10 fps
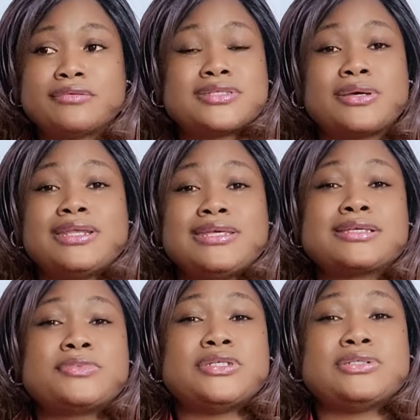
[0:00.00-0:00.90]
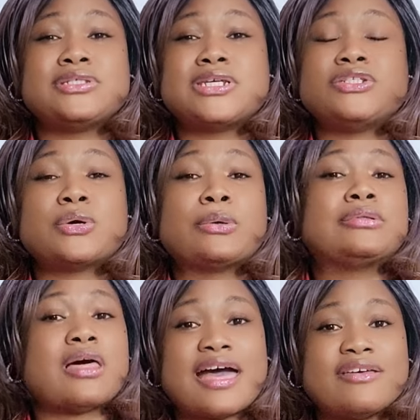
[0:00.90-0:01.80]
So it is up to you to change your own
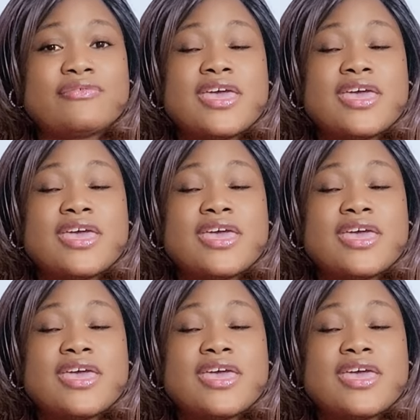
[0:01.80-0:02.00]
life.